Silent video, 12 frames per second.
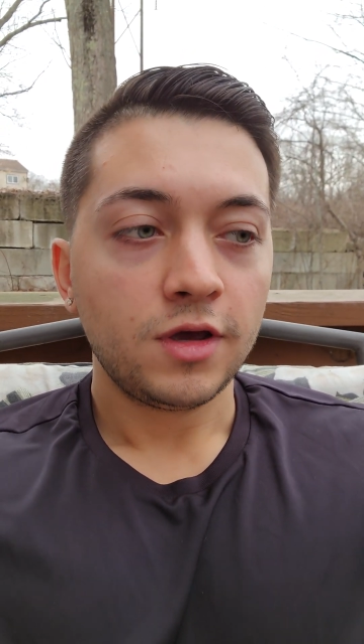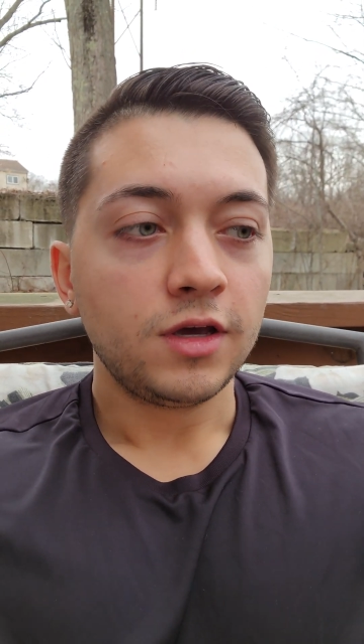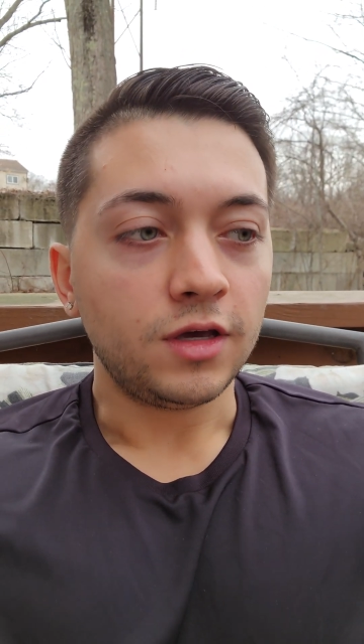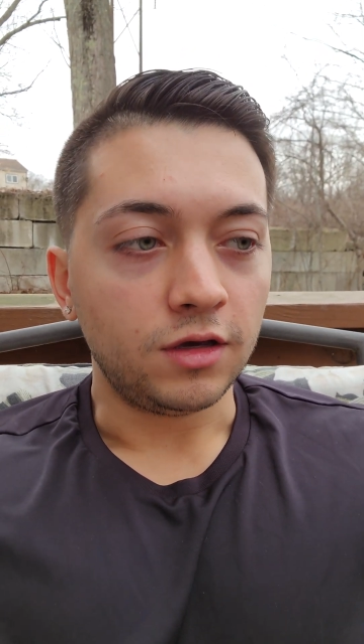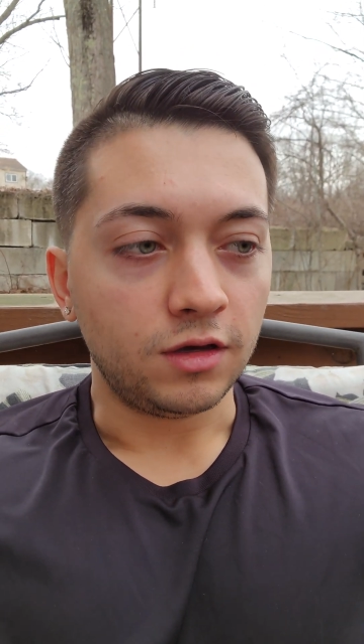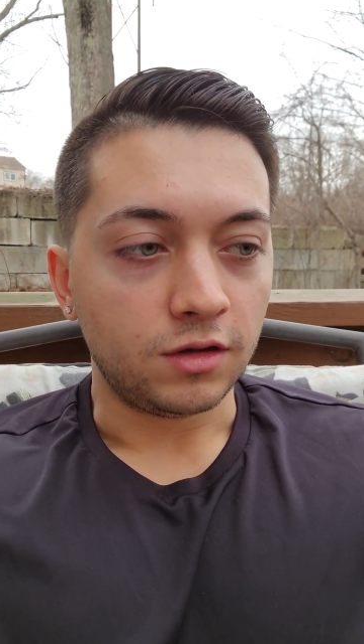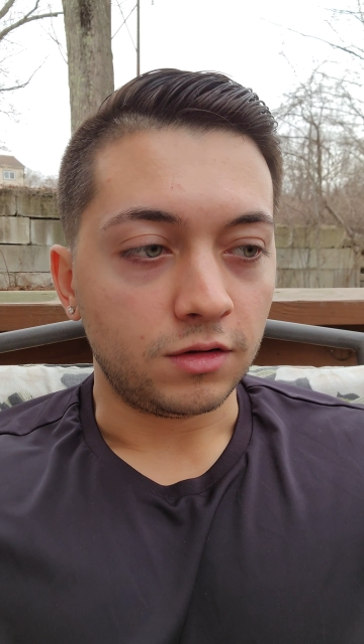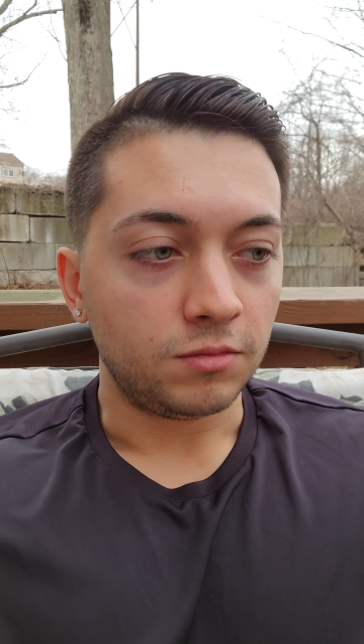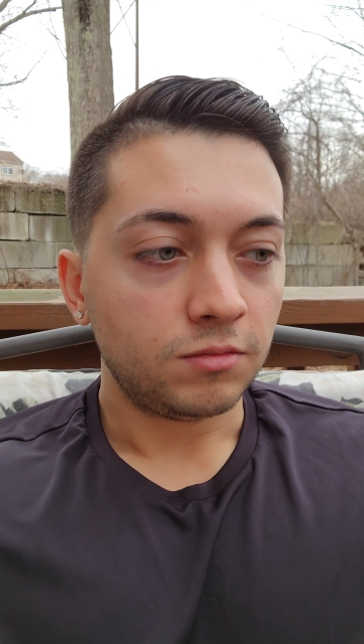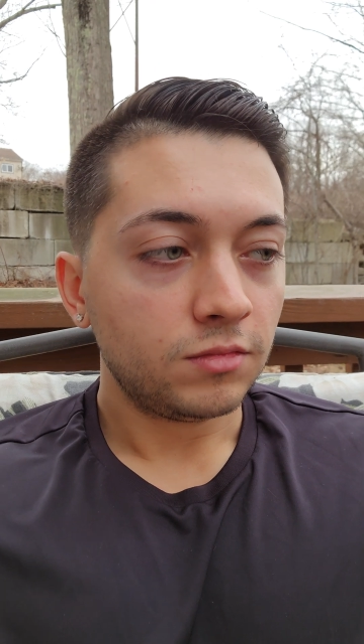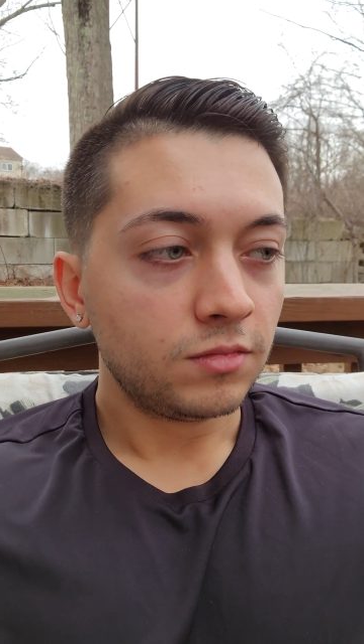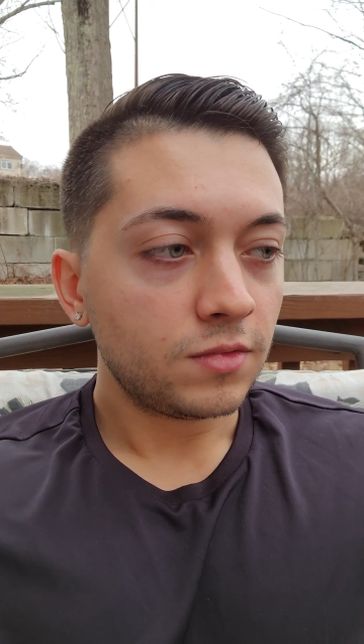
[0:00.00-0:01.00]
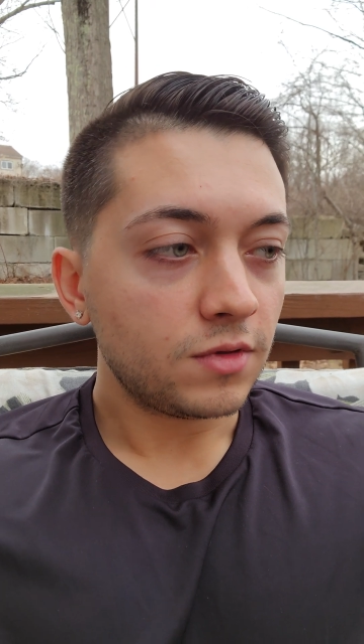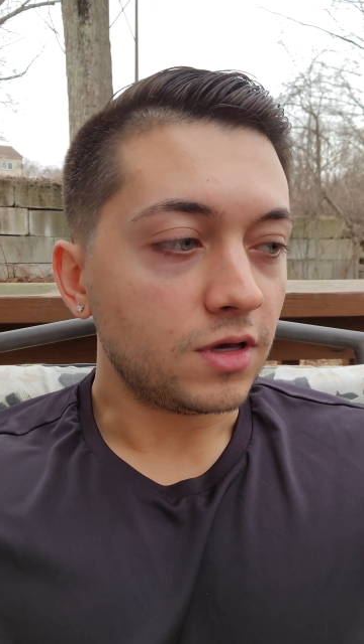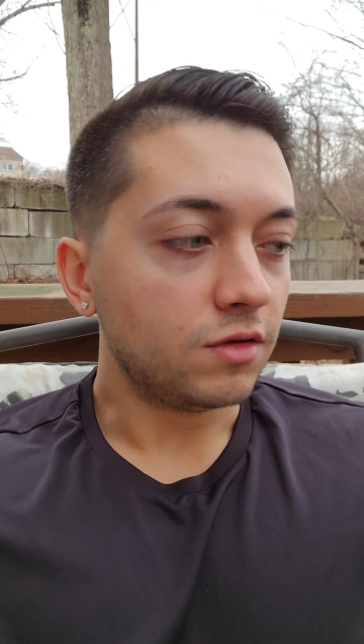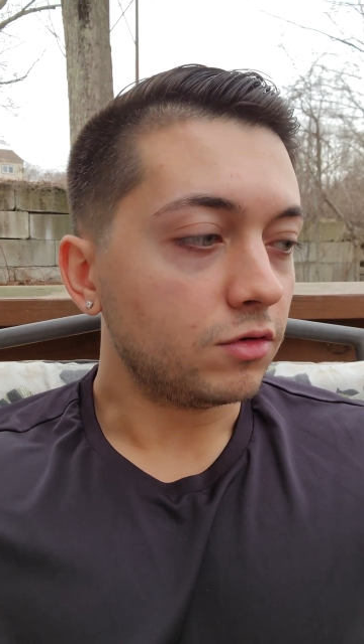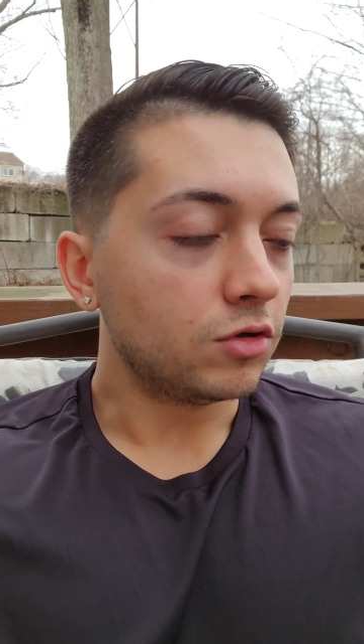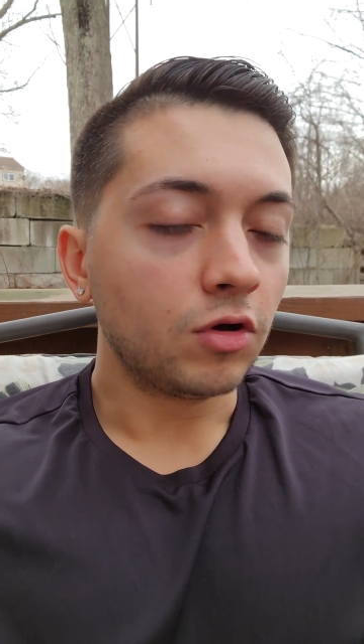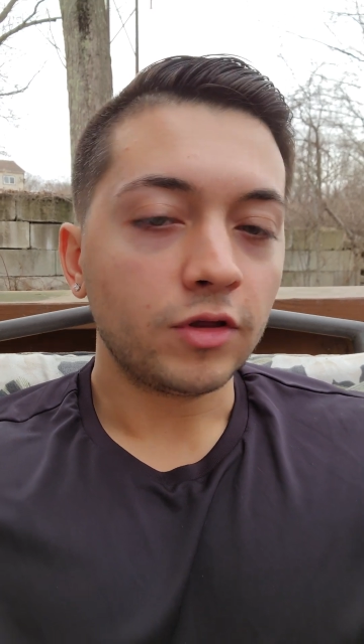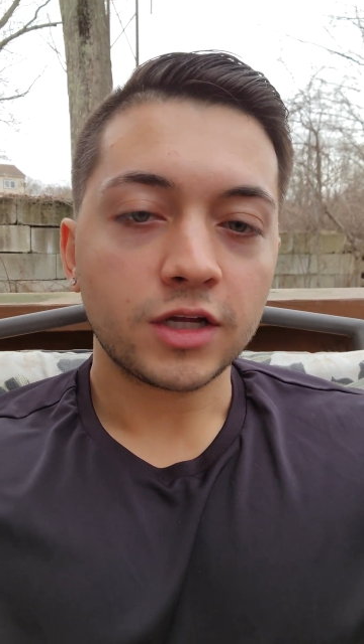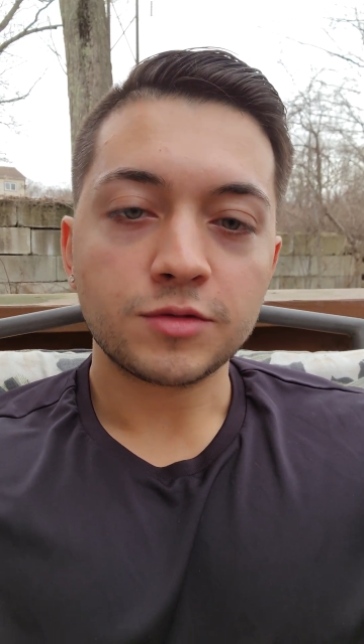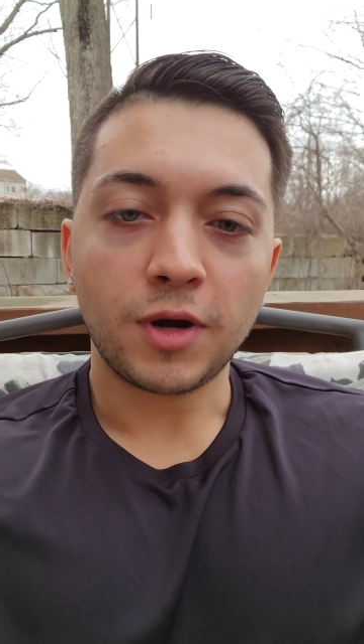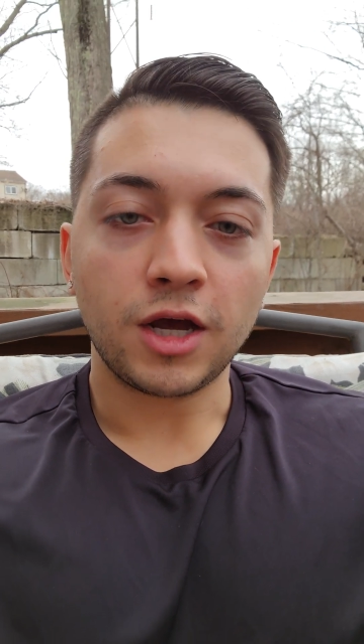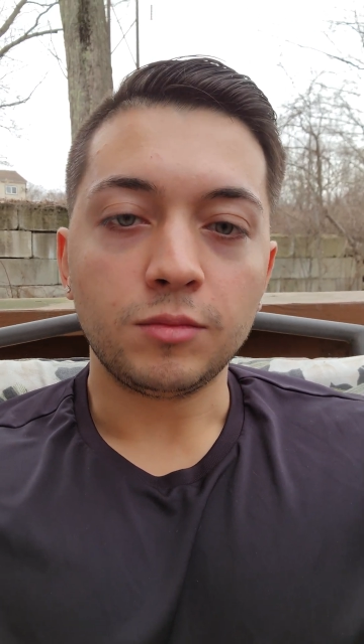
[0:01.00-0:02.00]
And even though
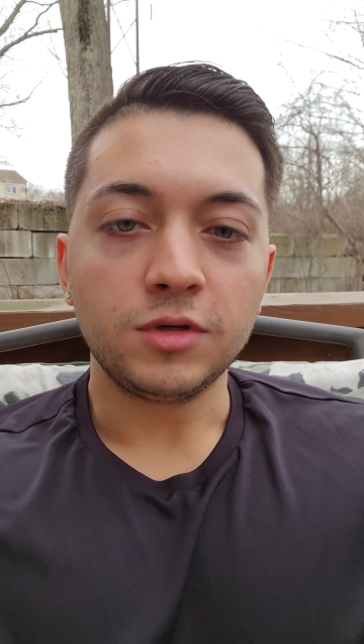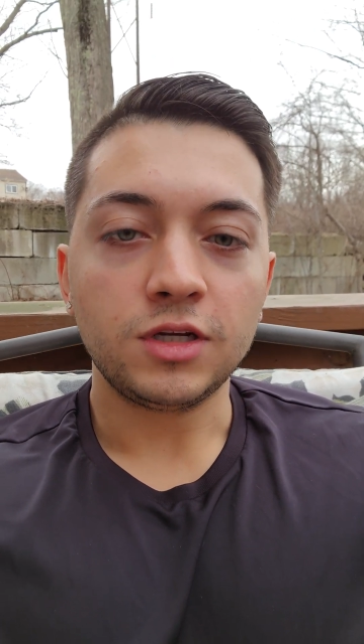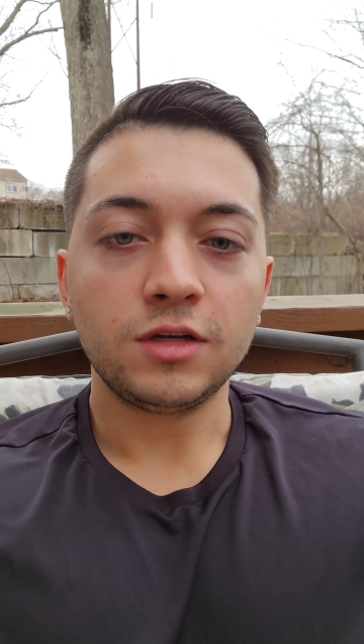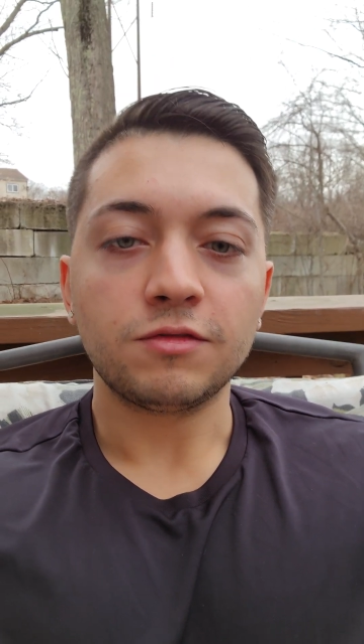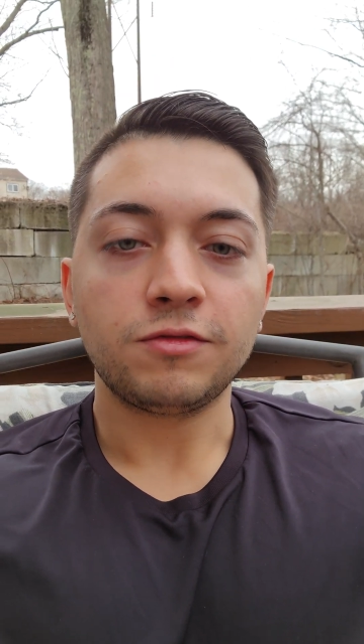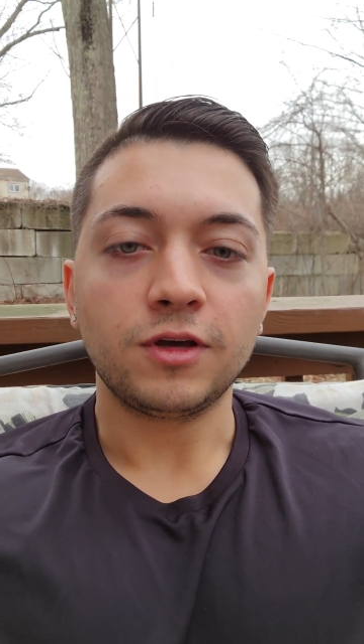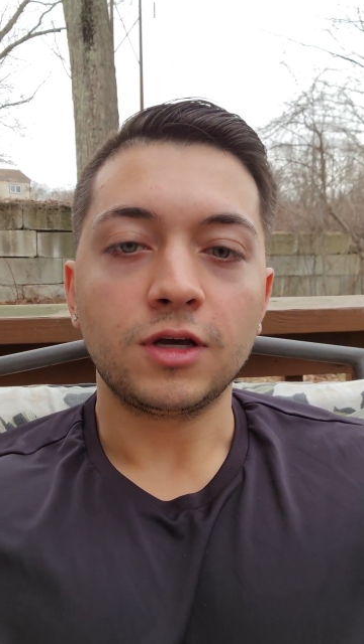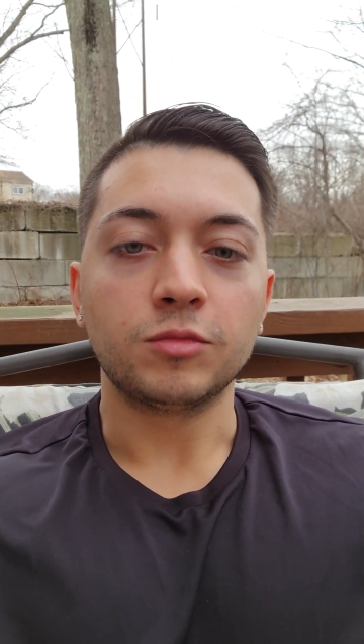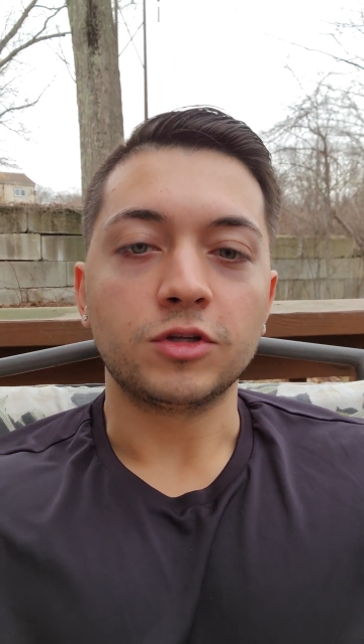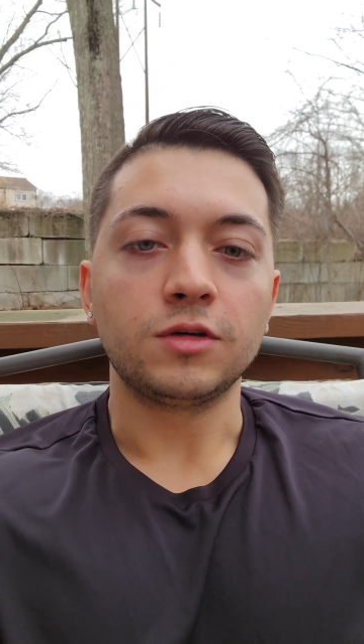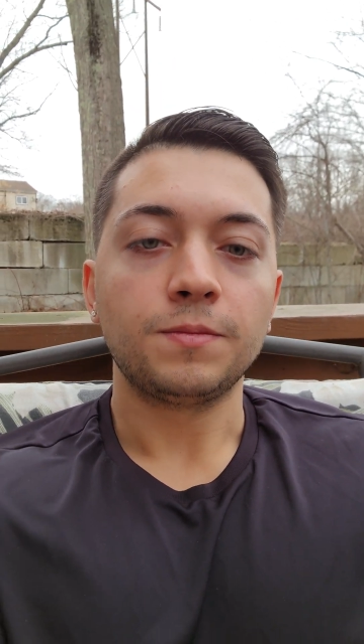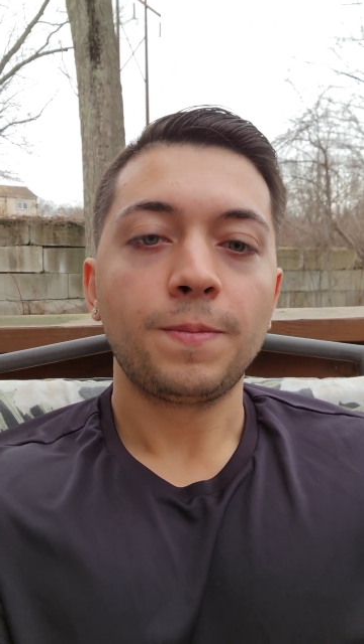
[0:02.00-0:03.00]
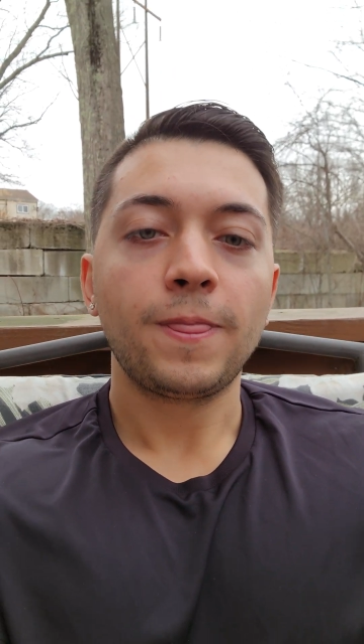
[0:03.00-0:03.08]
that's my immediate family,